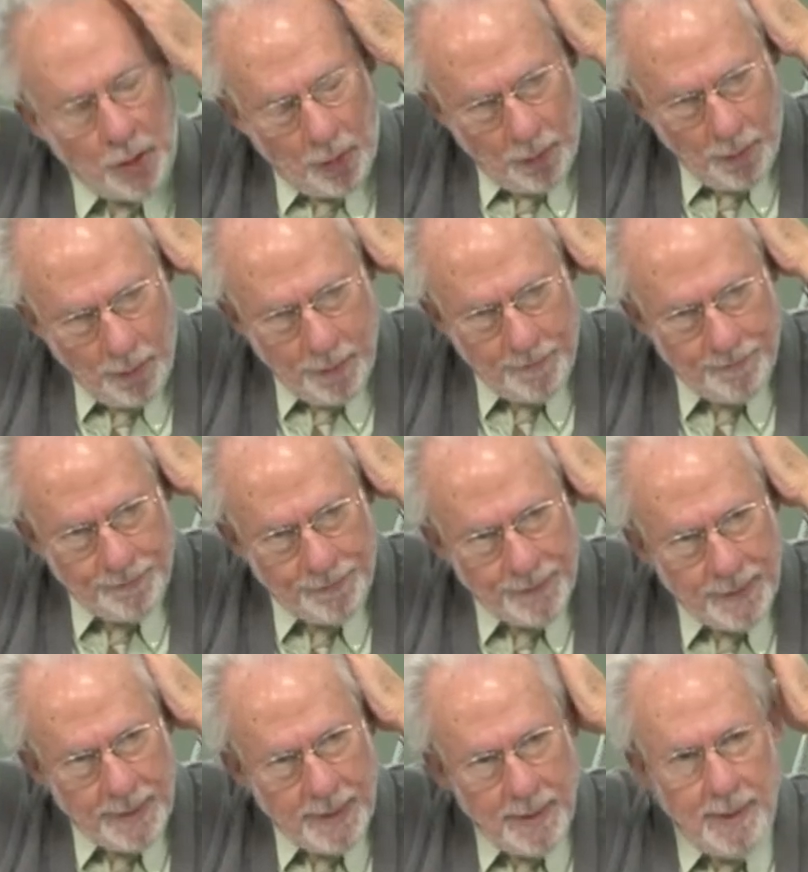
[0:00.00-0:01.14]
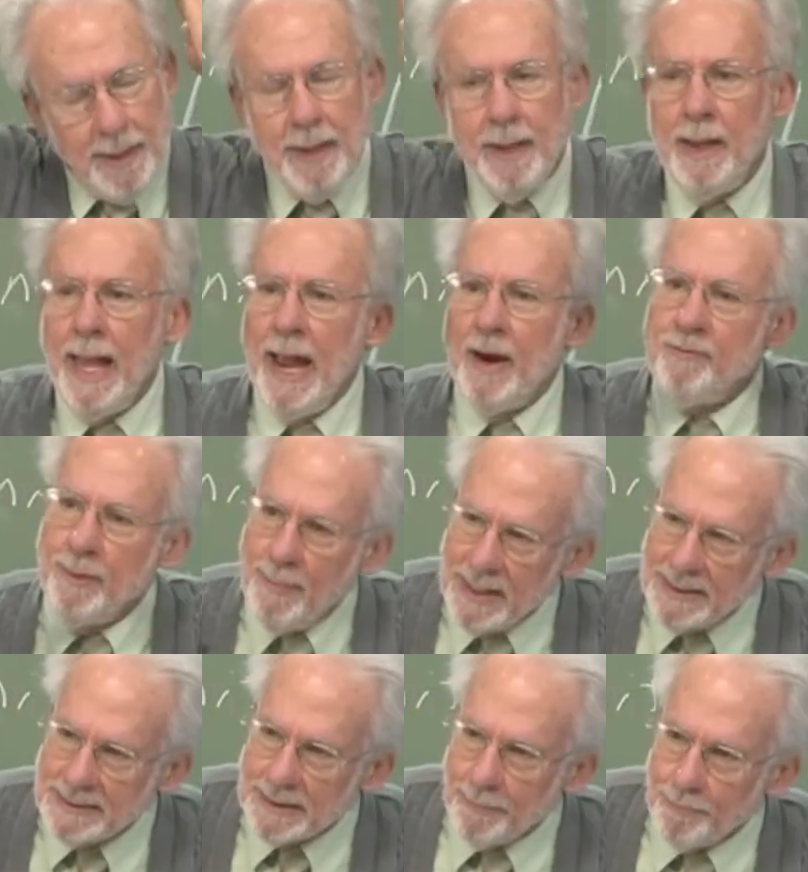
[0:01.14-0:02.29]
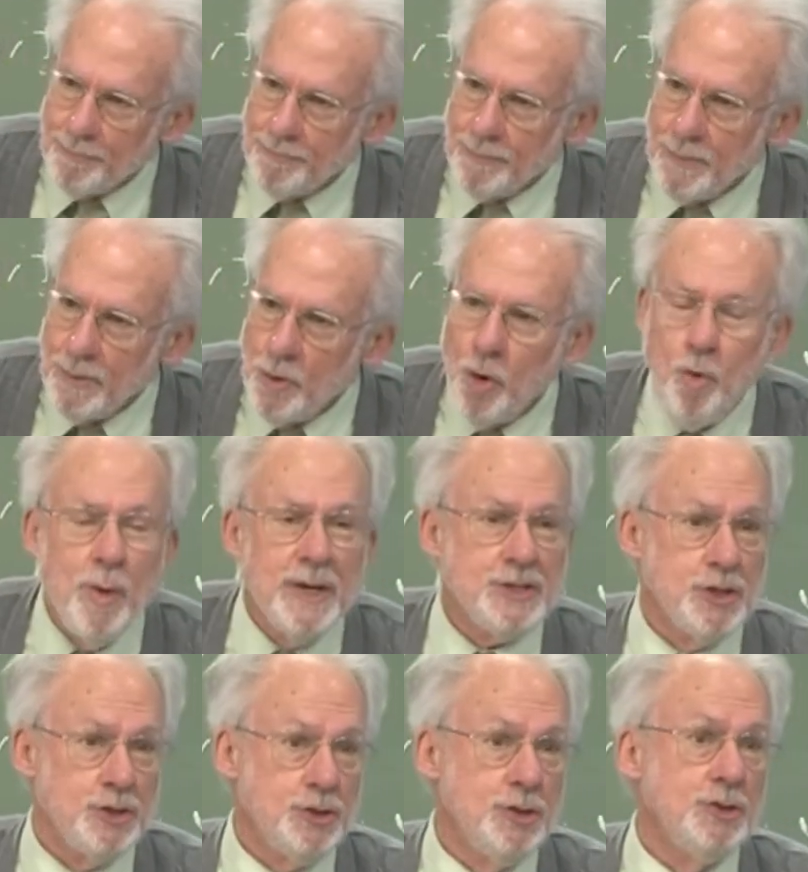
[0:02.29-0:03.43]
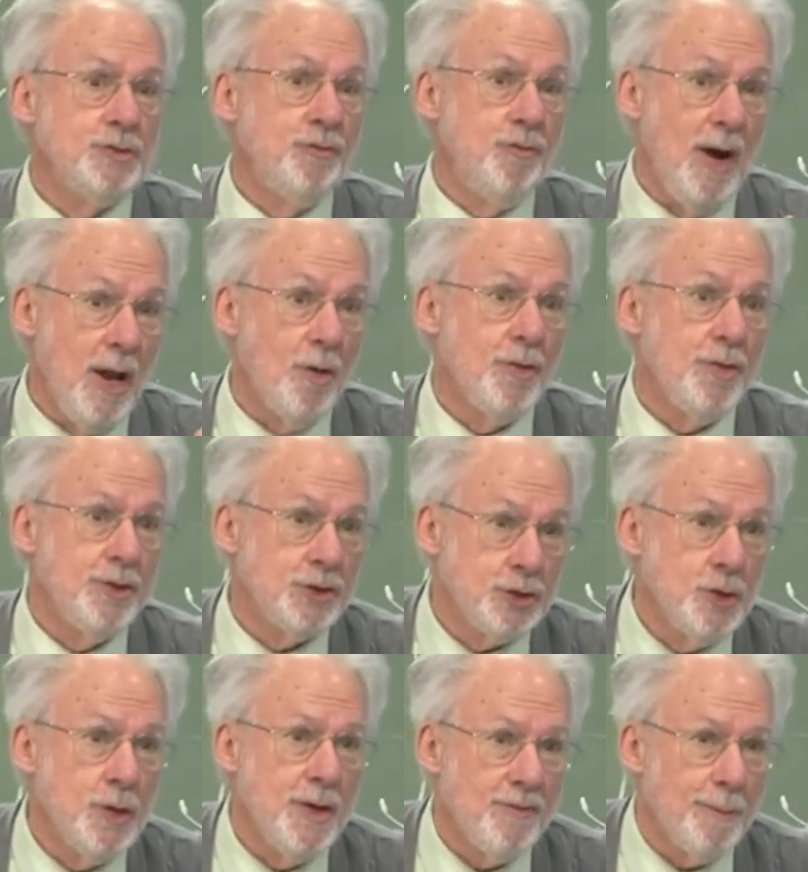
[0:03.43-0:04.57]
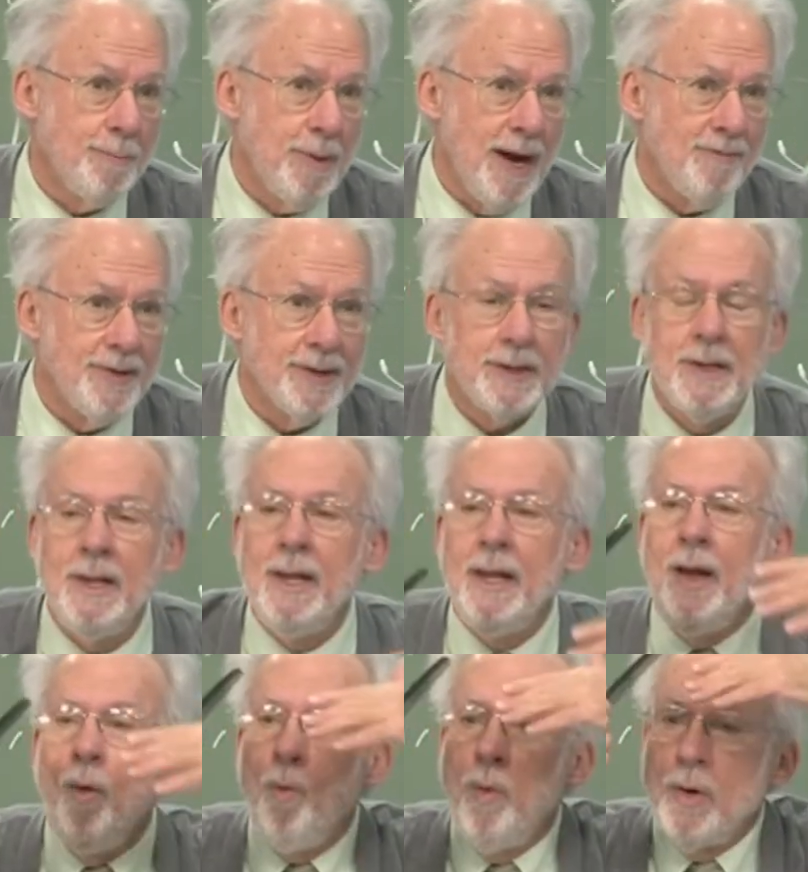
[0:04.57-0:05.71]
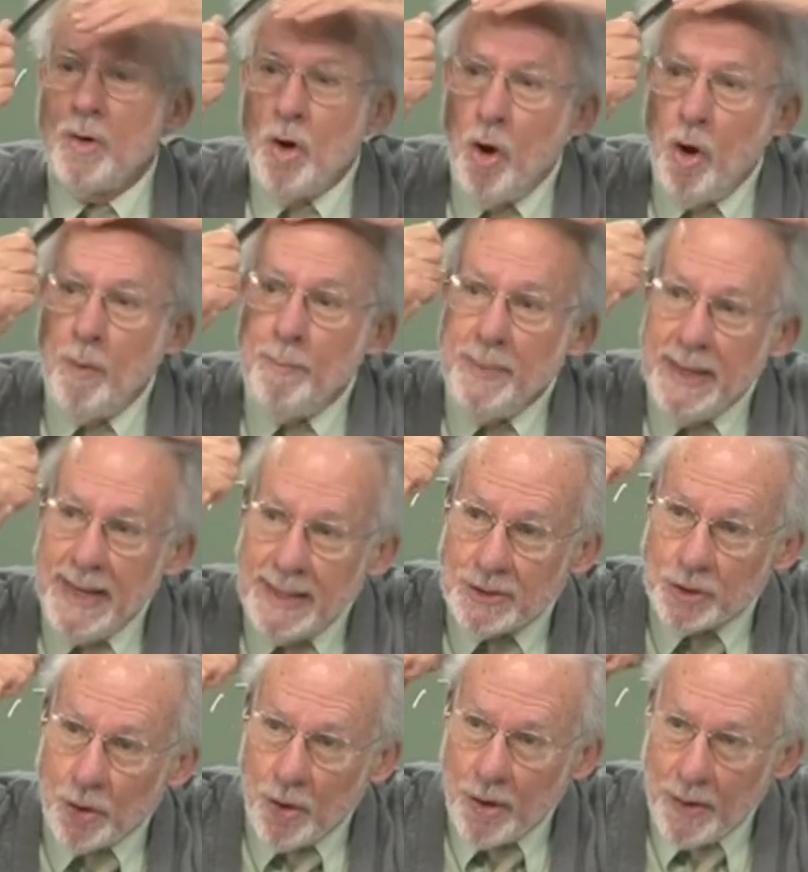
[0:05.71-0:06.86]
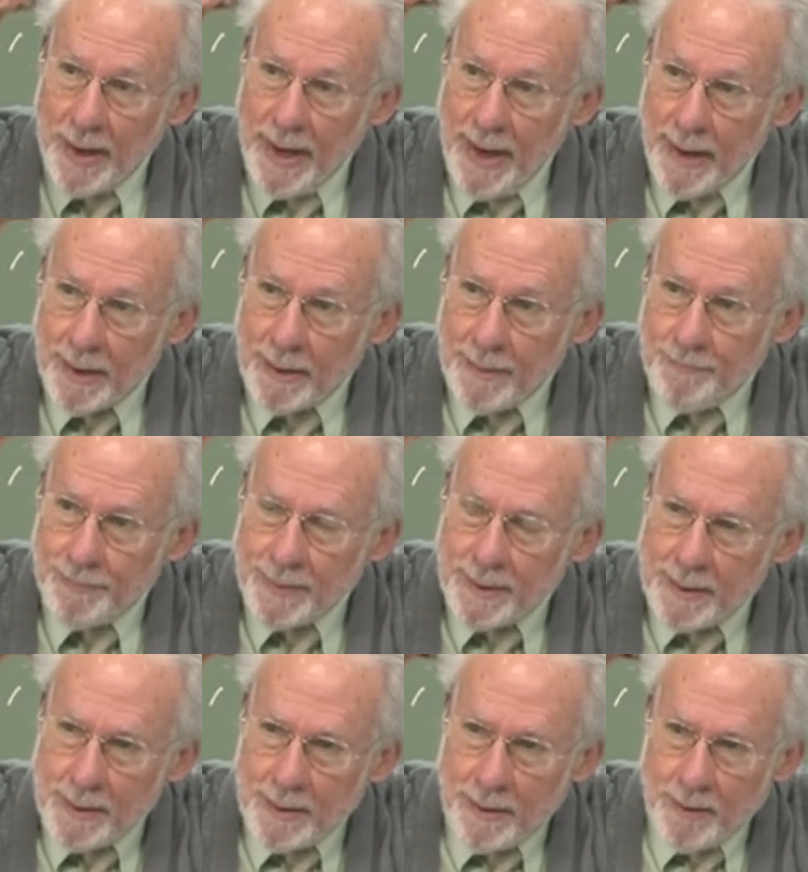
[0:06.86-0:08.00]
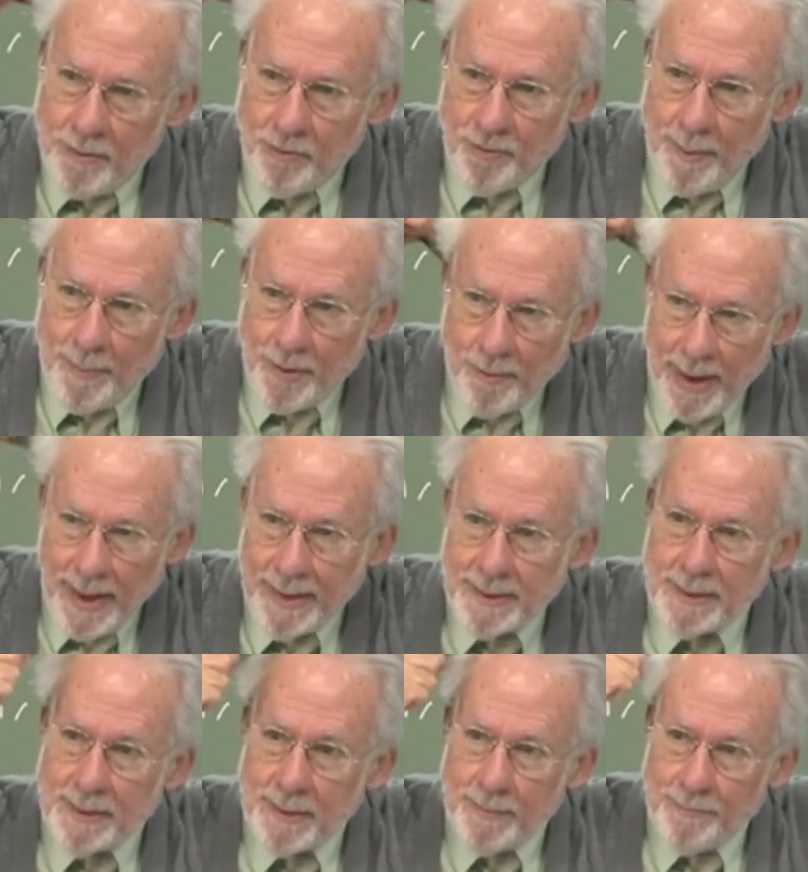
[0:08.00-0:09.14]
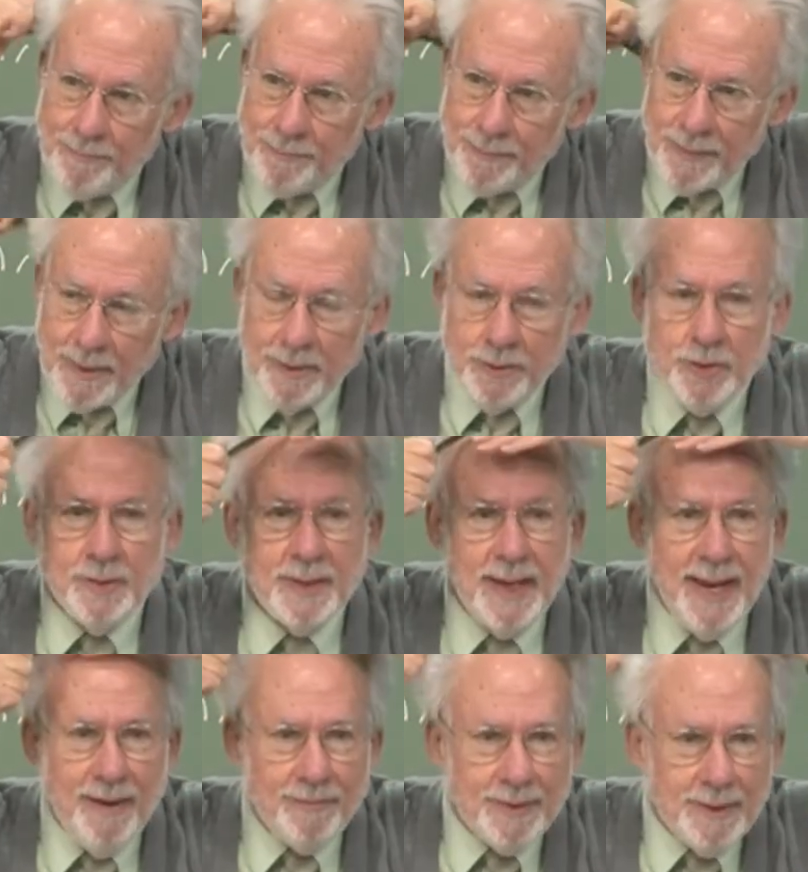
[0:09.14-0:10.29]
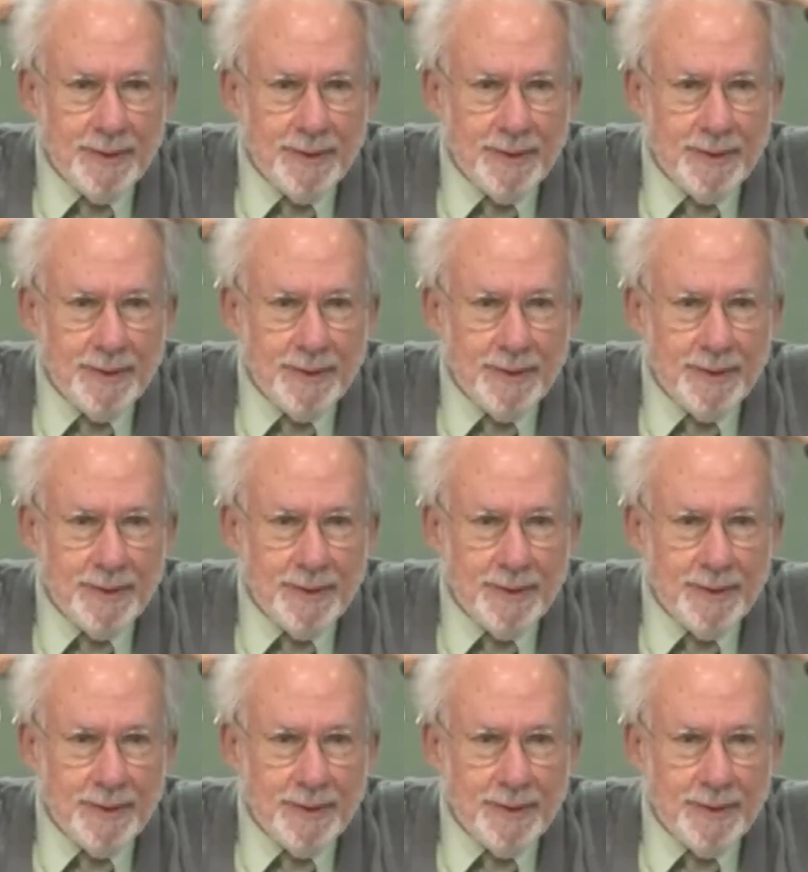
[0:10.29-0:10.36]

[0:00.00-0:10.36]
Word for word: So, every Muslim who wishes to follow the sunnah of the Prophet will comb his or her hair from the right to the